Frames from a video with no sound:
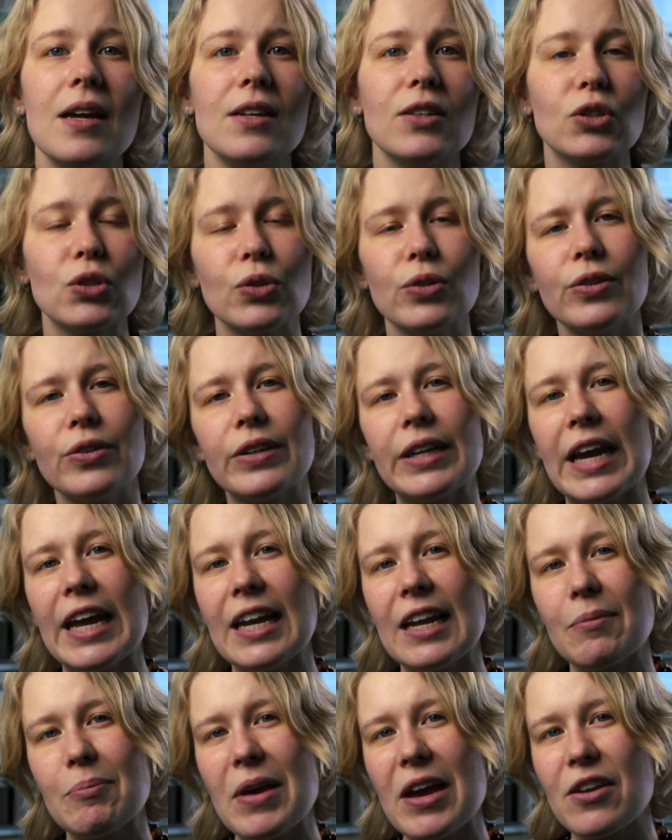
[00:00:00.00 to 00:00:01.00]
Soil
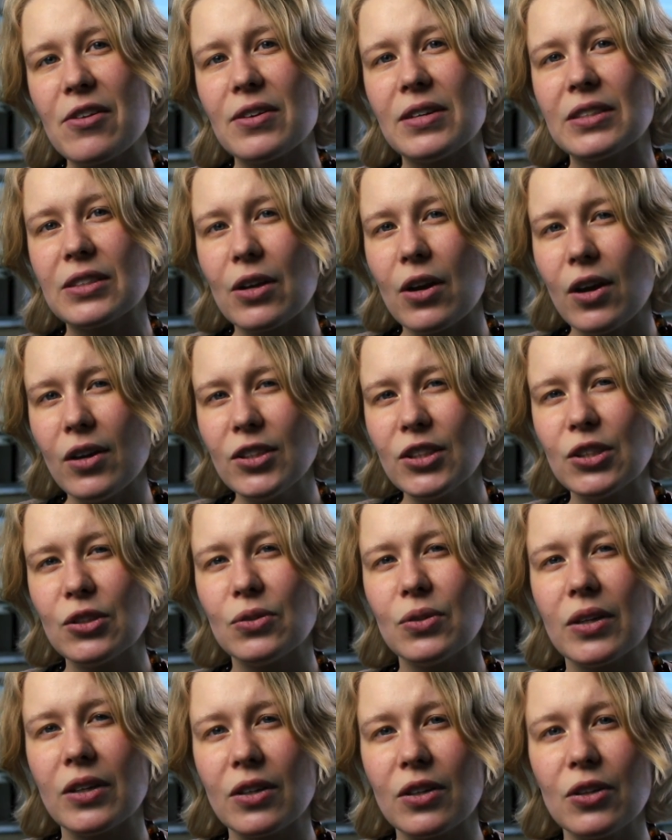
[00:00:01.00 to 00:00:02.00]
organic matter is
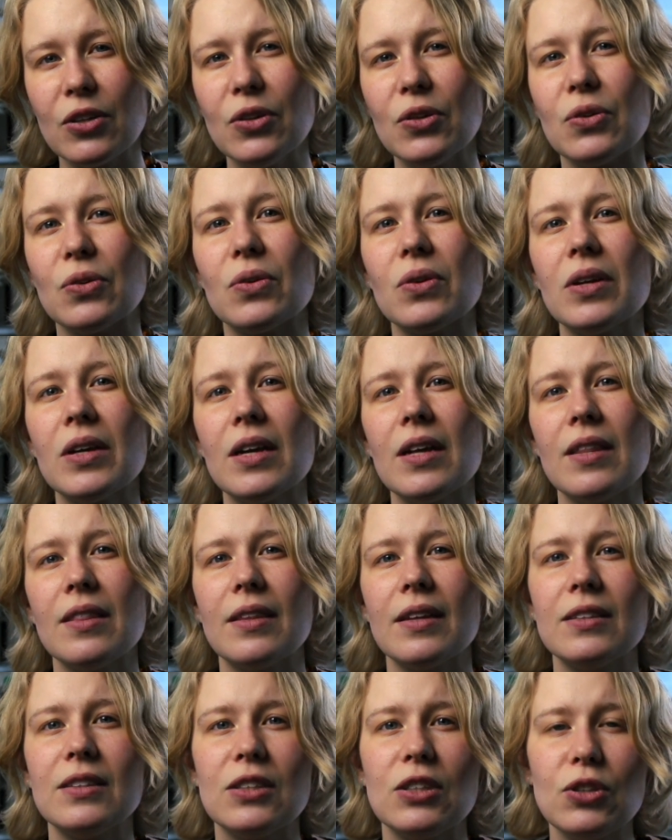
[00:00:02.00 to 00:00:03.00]
also a glue
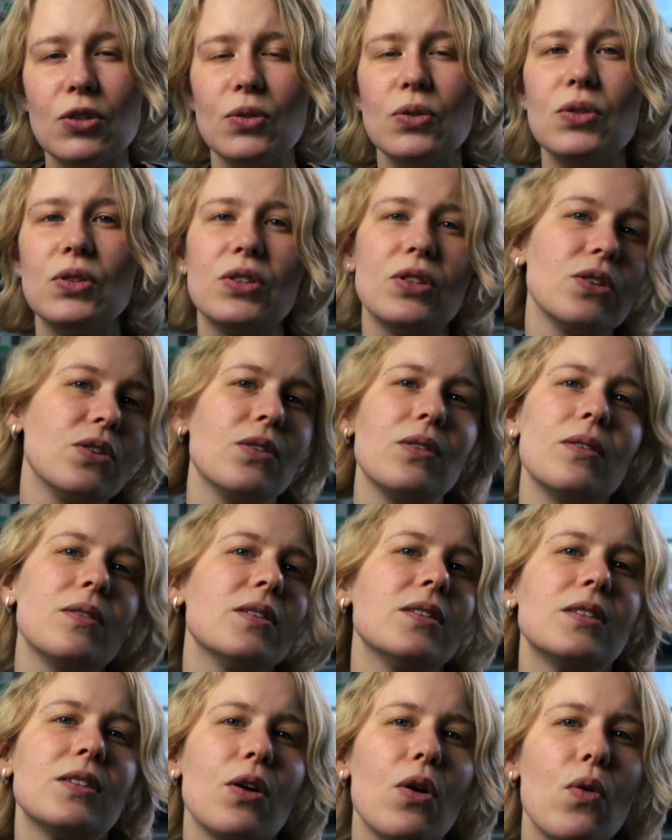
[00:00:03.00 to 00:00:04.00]
that's used to,
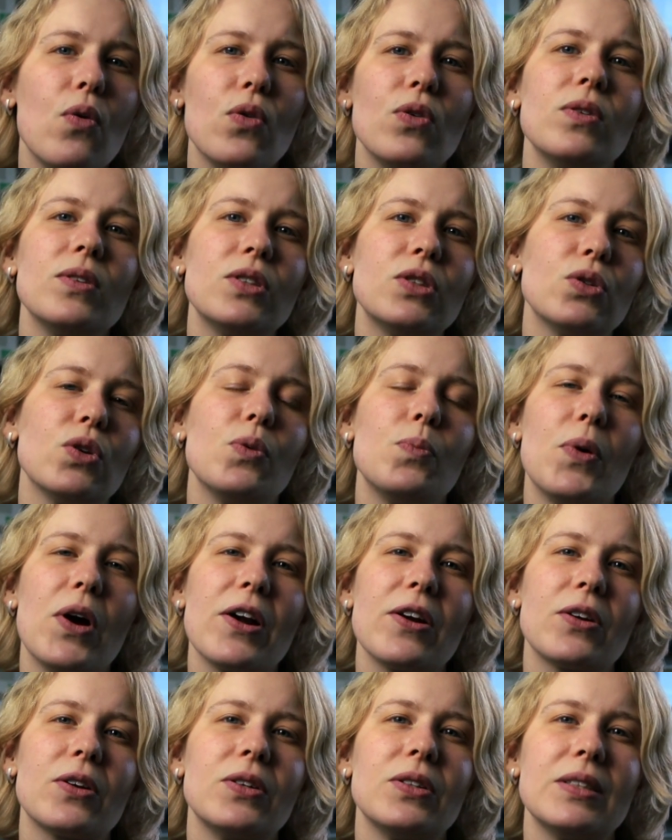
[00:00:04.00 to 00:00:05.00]
to hold soil
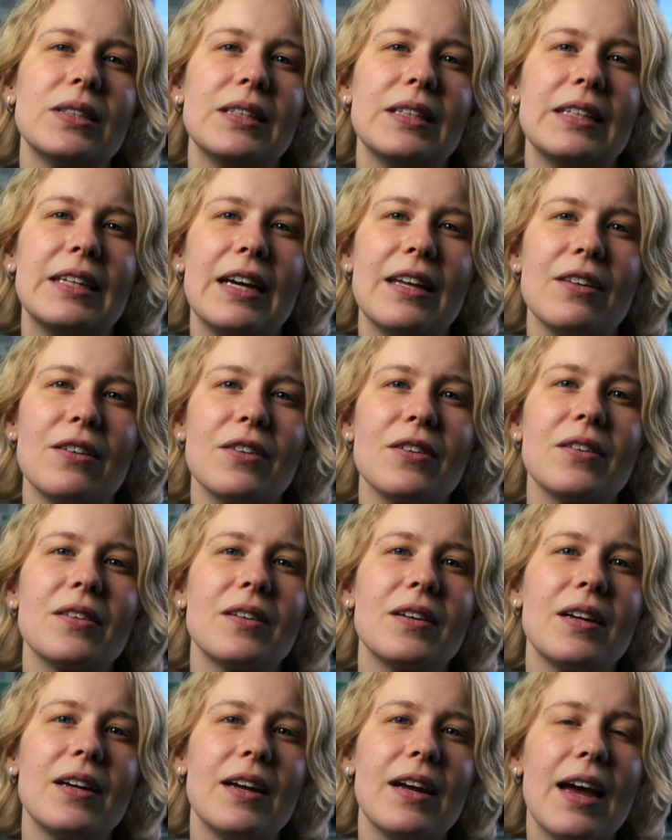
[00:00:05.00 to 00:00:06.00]
particles together
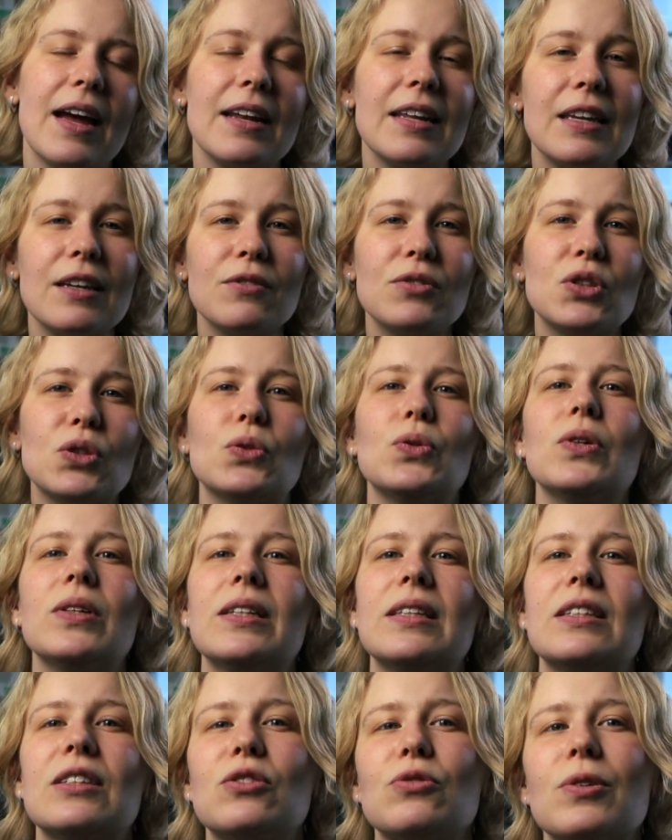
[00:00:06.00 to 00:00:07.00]
and give soil
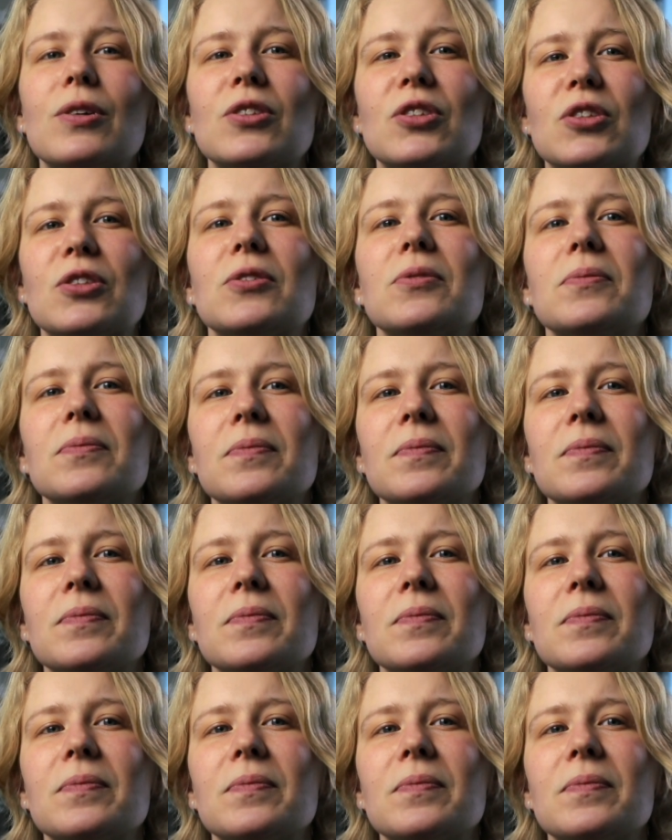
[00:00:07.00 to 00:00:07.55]
its structure.